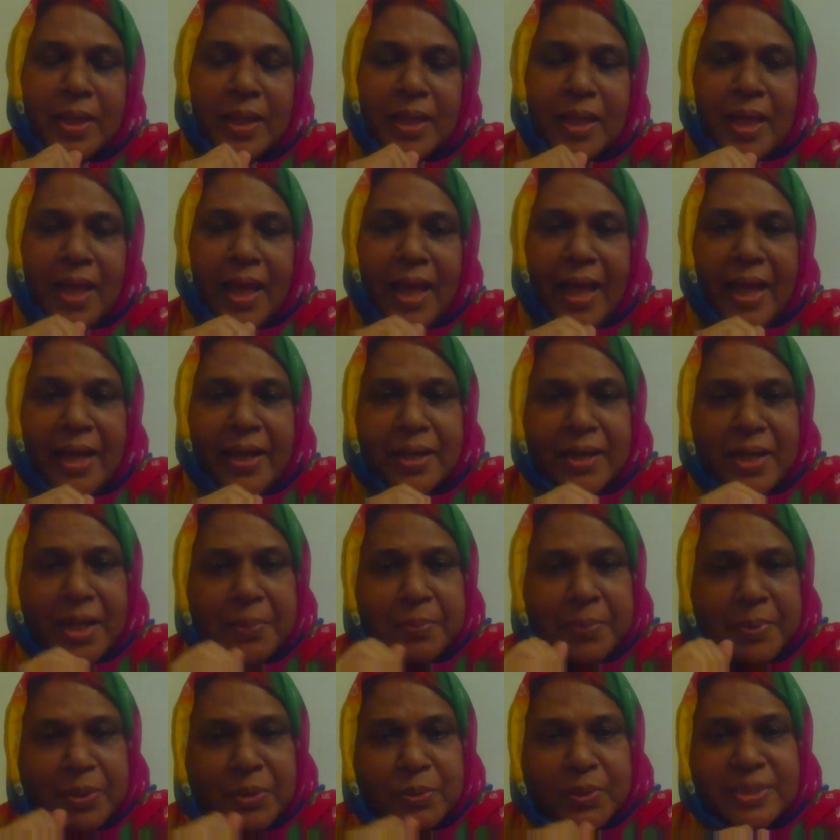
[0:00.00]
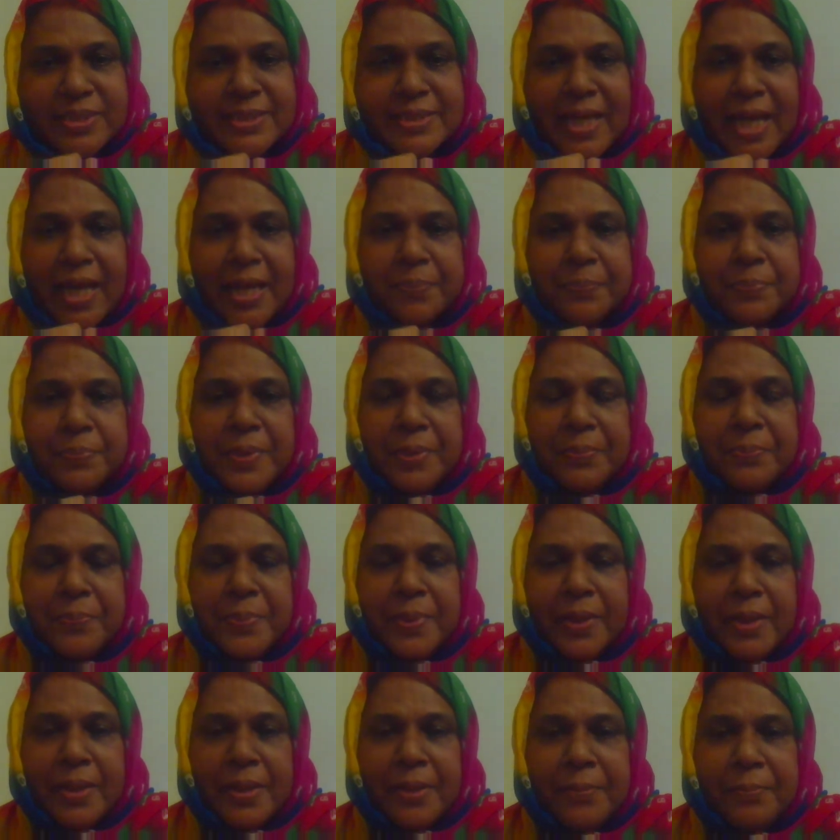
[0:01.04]
and rub it with
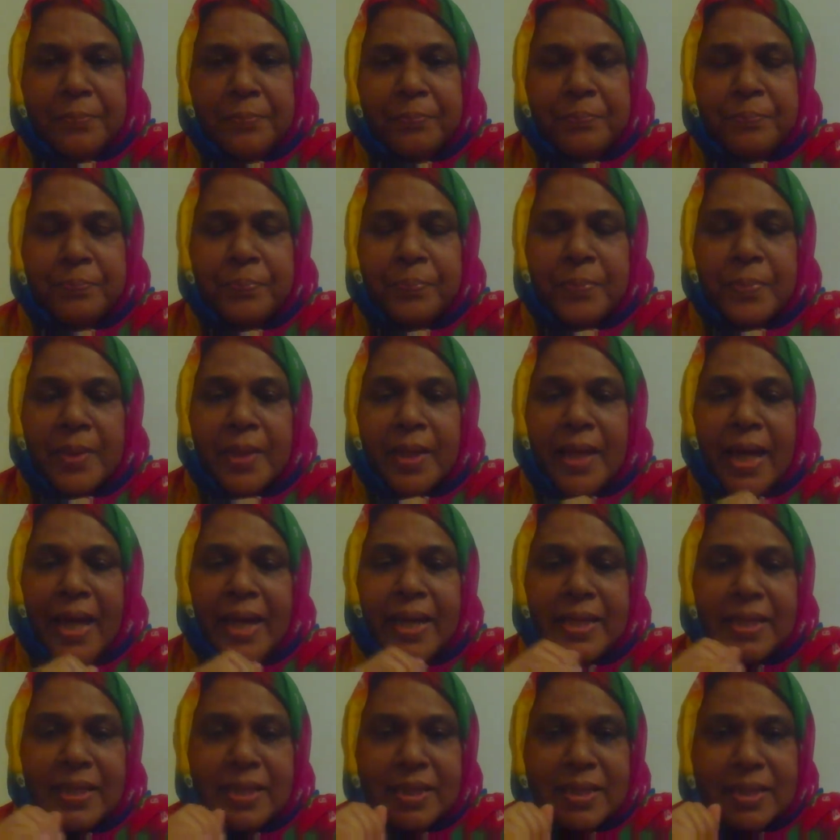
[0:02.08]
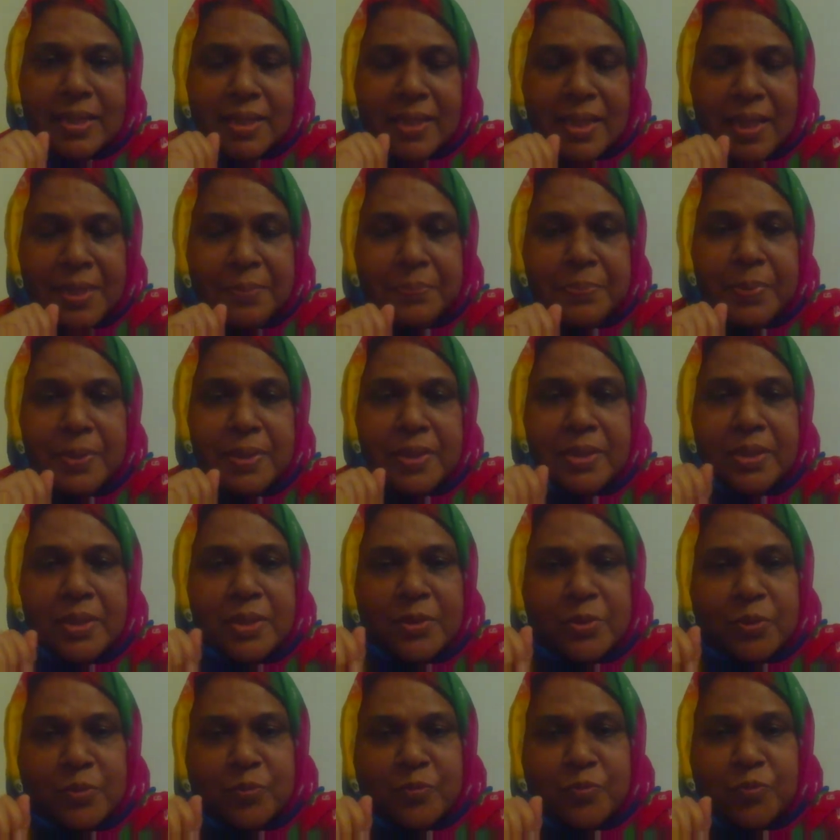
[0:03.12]
sandpaper and keep it
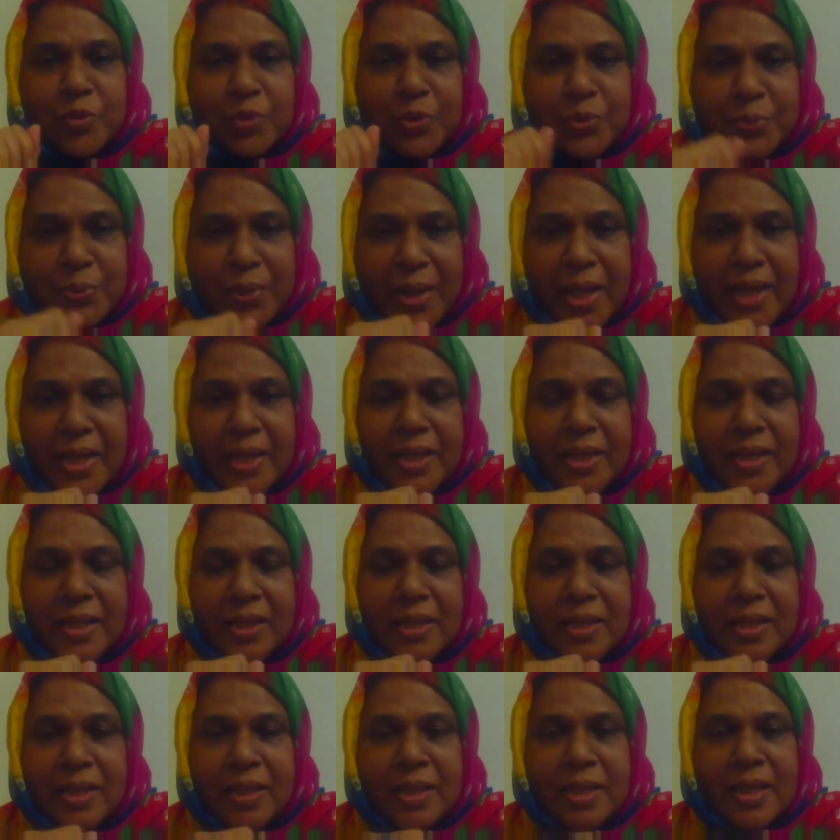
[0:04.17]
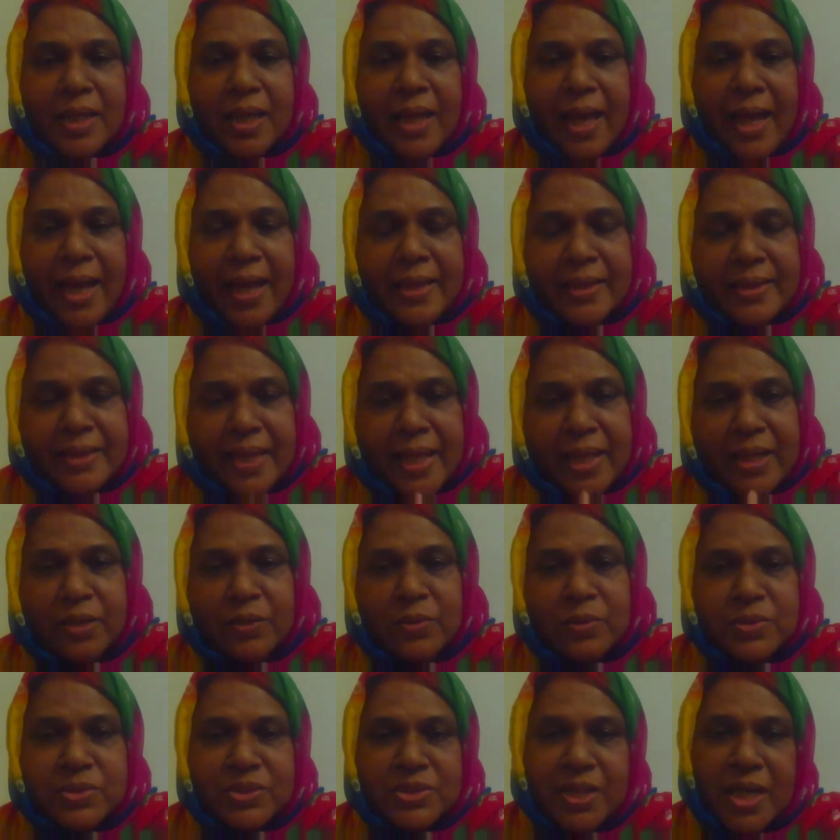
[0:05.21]
for drying, and then
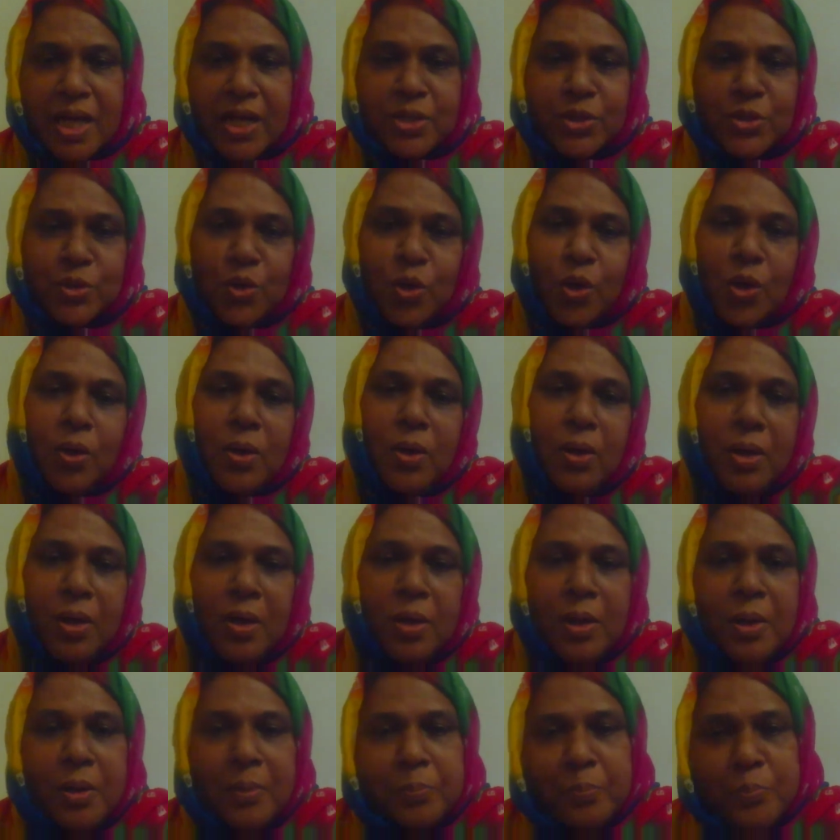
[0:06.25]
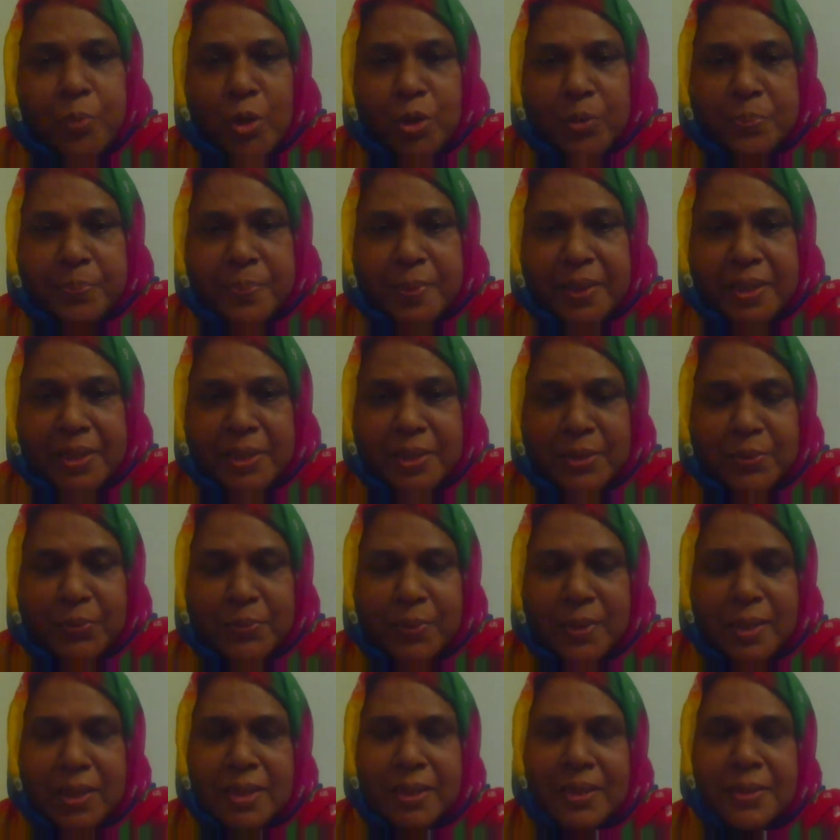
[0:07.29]
you start your pot painting
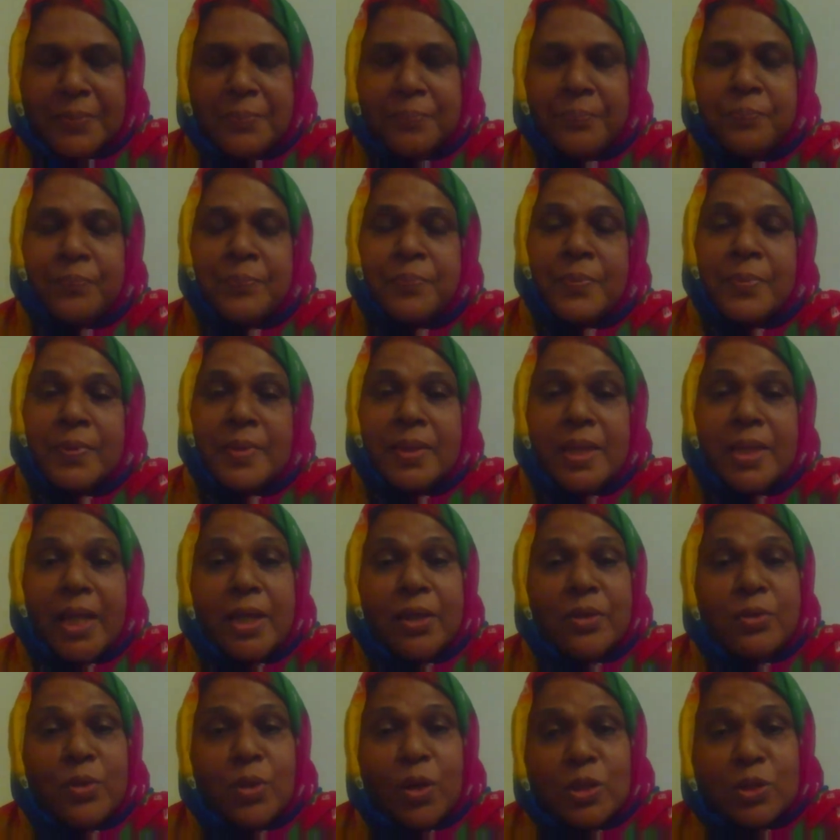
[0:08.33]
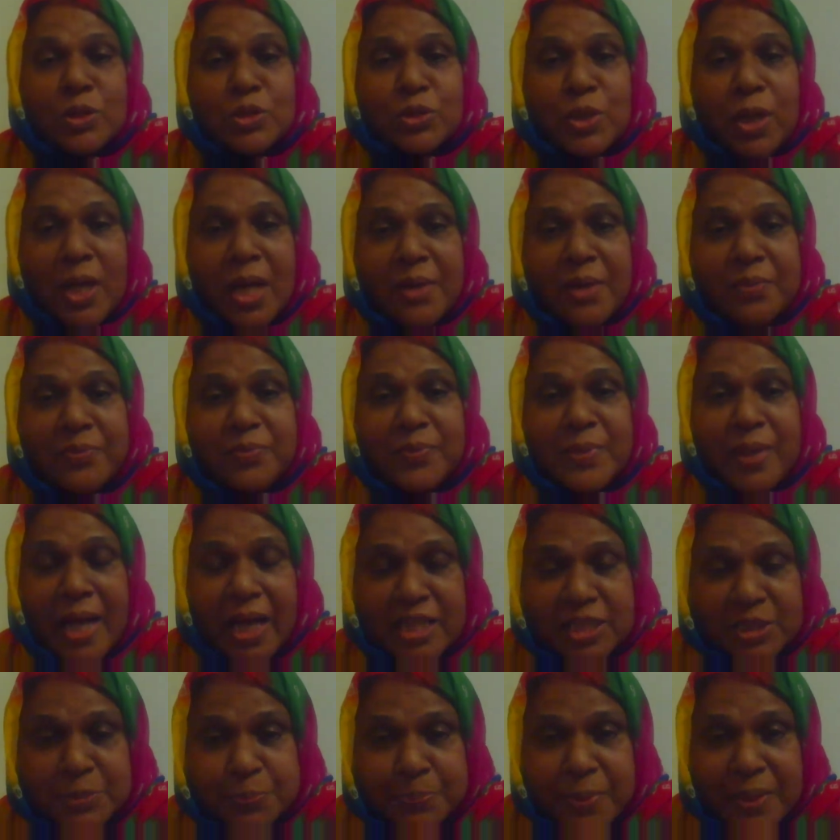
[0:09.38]
work. Then you also have
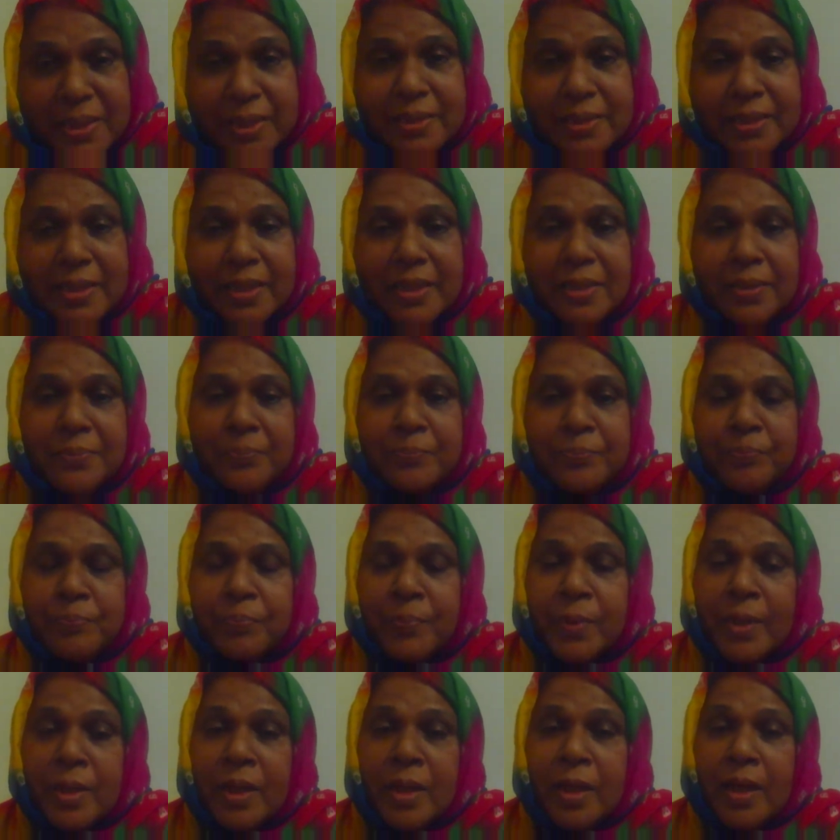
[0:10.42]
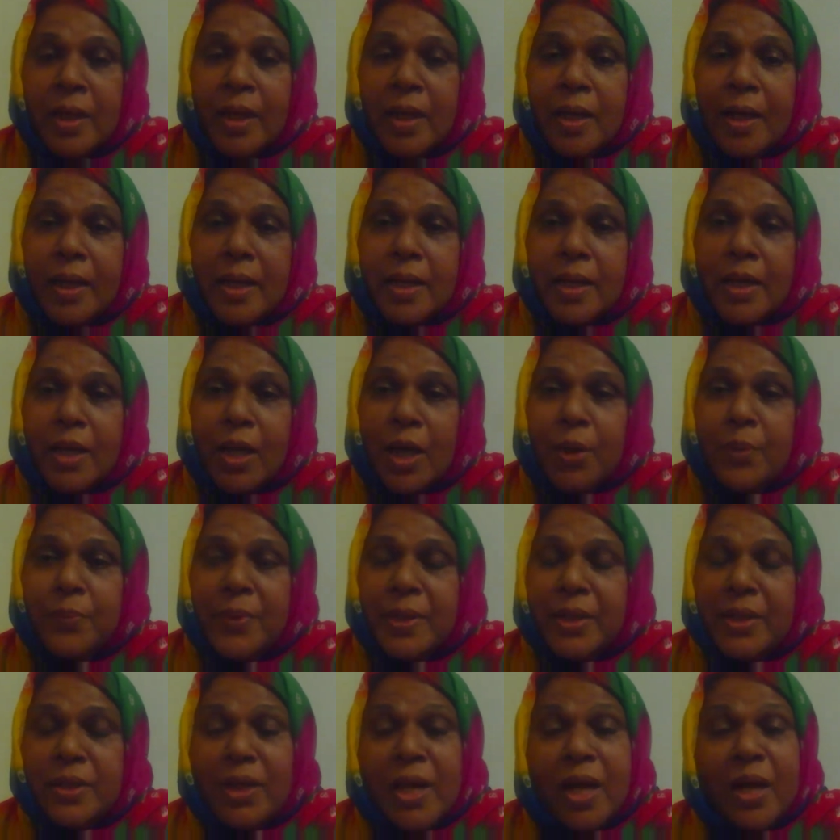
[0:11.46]
glass painting. Now
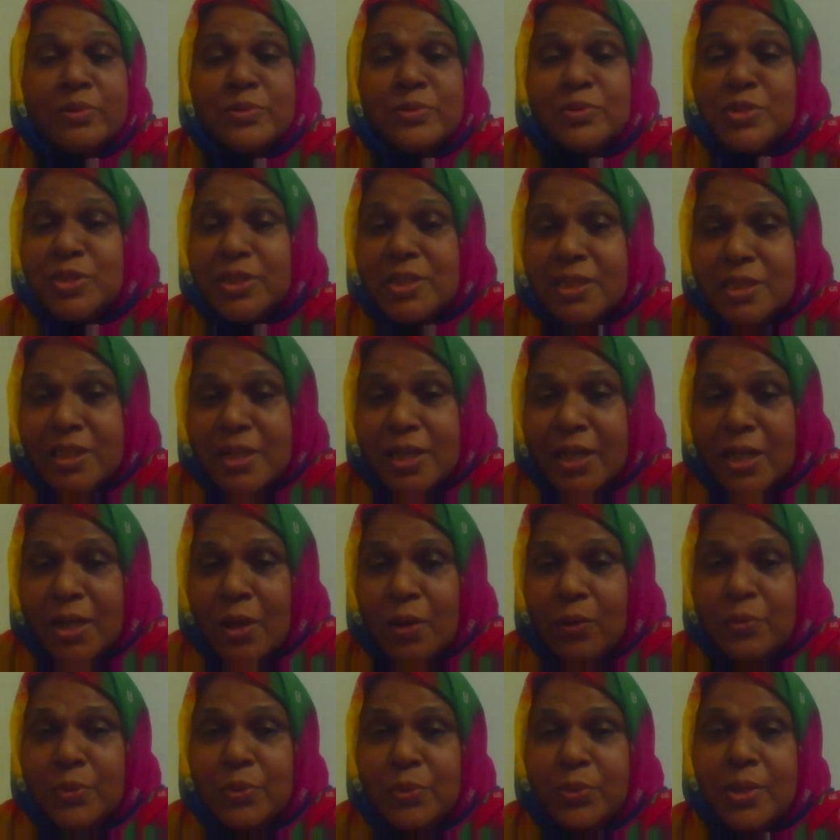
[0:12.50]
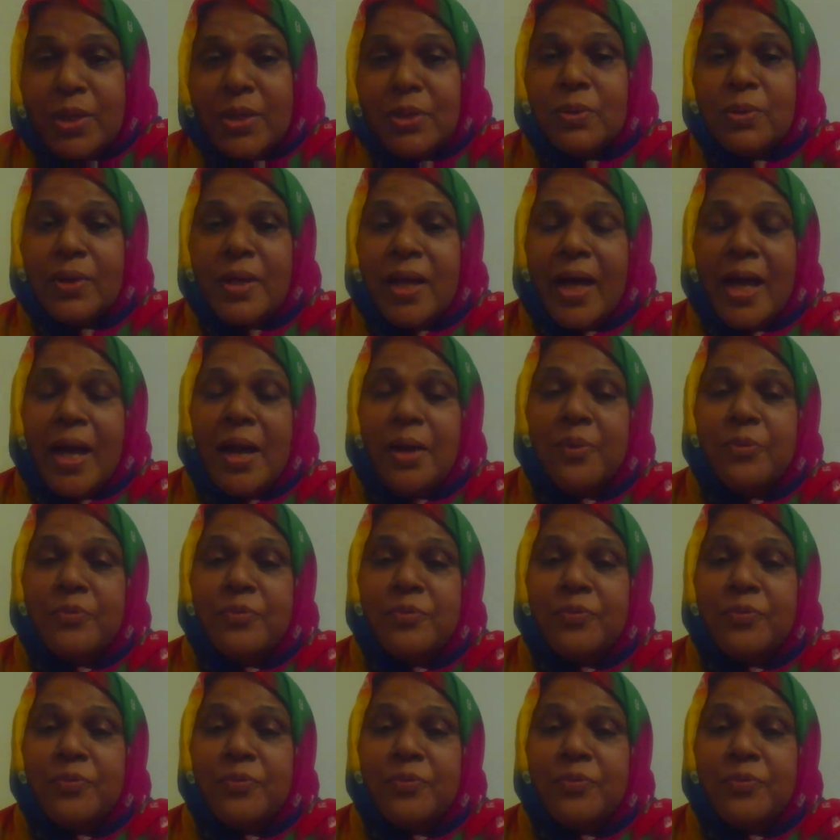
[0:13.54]
when you have children around, you cannot have